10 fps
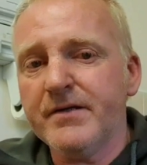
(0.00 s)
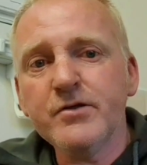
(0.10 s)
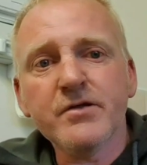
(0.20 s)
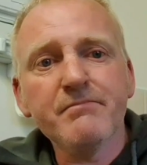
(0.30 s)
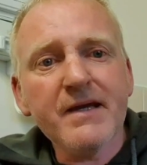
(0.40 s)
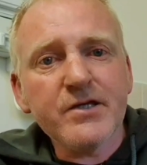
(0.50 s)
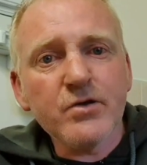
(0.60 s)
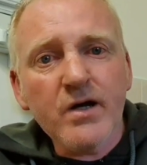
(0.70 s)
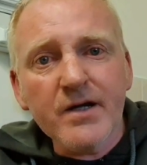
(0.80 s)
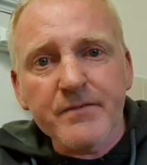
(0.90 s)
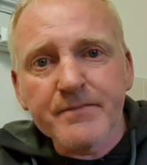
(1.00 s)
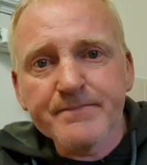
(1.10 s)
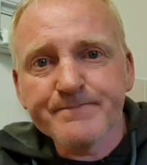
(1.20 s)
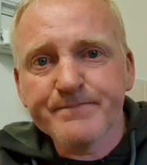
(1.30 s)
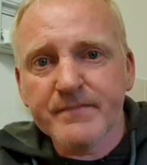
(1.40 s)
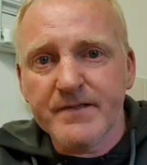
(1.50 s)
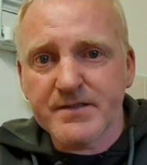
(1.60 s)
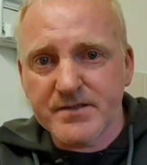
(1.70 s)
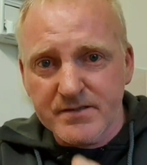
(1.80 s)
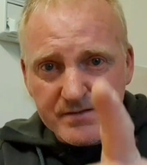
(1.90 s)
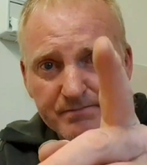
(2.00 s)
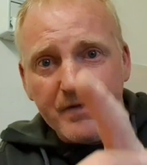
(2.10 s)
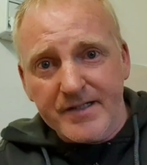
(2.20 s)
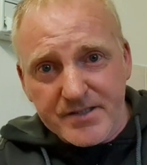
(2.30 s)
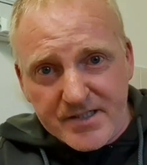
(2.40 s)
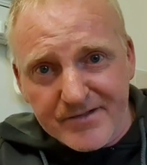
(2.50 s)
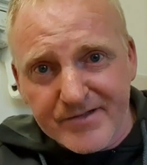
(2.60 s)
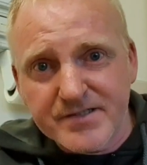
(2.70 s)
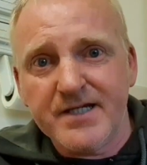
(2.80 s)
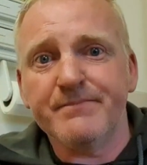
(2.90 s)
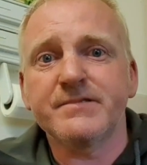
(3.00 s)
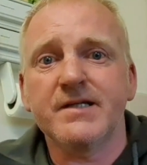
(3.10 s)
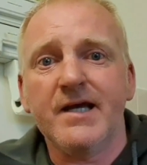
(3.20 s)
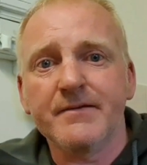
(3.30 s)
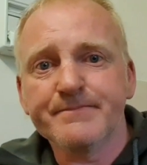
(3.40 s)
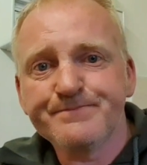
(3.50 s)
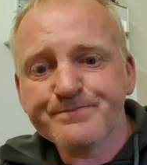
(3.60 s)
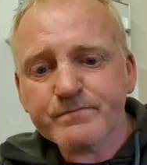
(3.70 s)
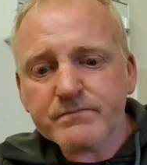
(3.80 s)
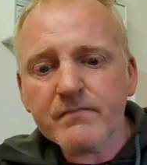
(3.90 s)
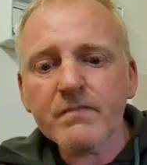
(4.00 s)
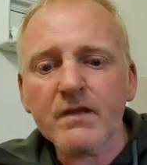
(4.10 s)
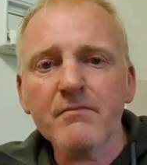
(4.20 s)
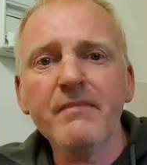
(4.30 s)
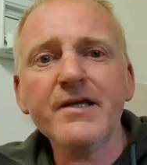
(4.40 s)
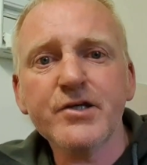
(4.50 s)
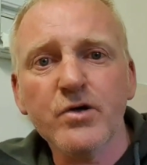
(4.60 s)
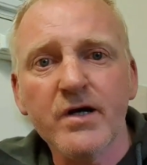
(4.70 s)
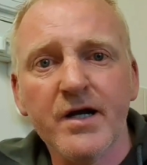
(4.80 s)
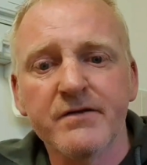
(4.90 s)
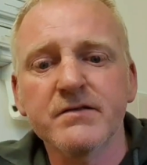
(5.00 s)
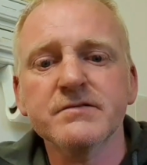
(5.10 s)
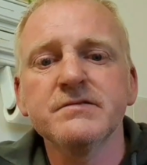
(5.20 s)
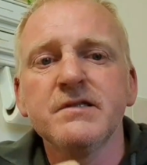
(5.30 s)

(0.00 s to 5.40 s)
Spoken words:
but you can make your own. This is the money-saving tip today. Make your own.